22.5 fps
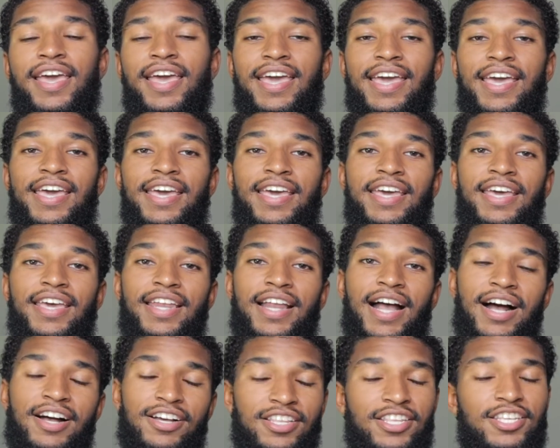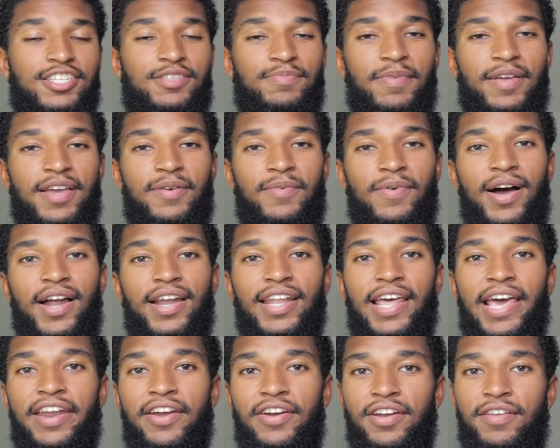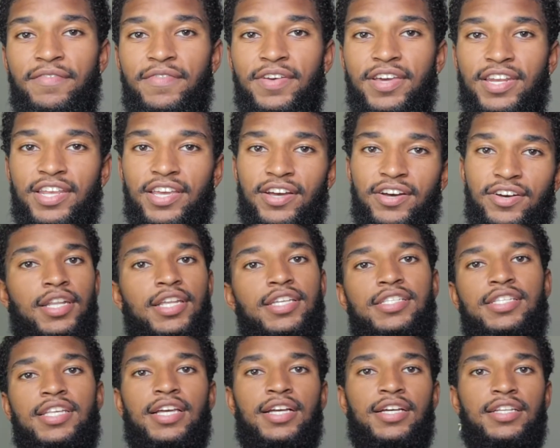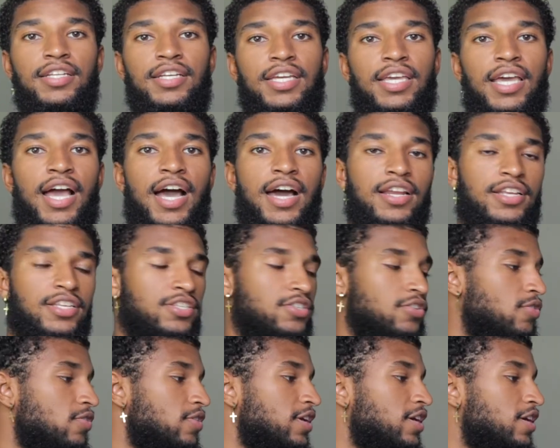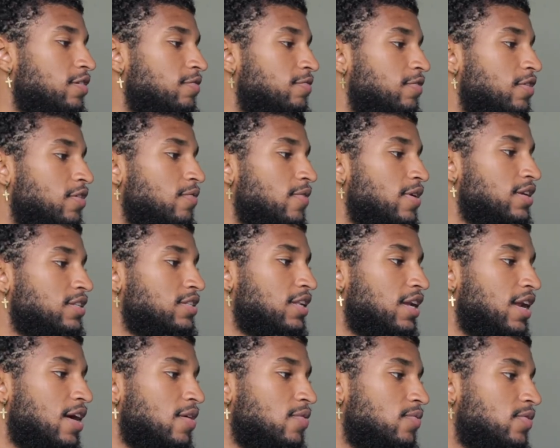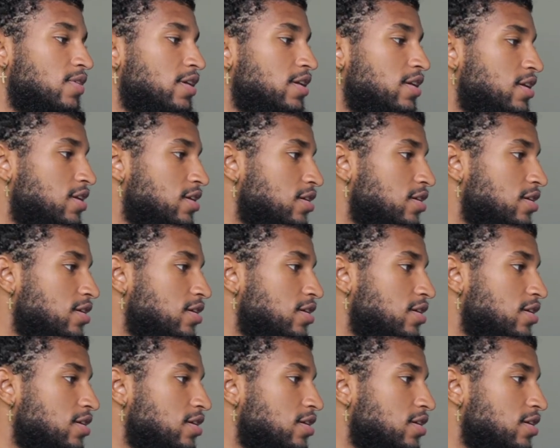and I'll explain why later in the video. Let's take a look at how the store did for the rest of that week.